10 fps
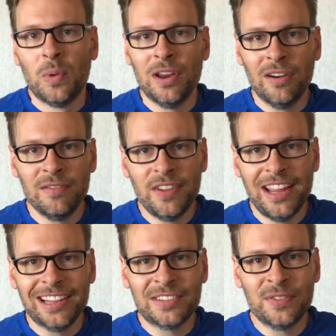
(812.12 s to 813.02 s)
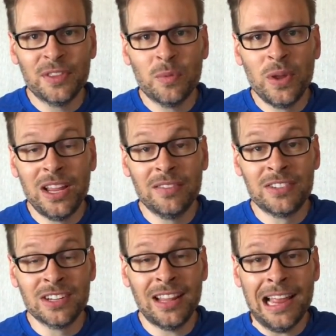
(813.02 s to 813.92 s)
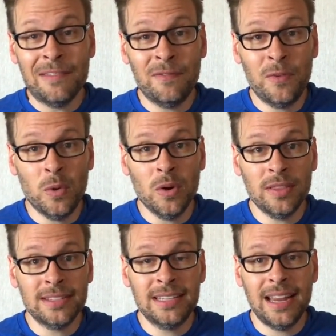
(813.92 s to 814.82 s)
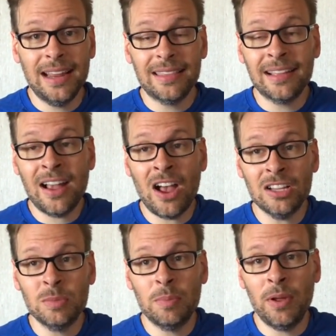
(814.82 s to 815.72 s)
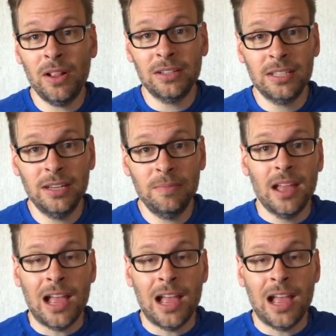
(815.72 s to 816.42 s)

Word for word: here in Vegas for the week of July 4th, staying at the Cosmopolitan.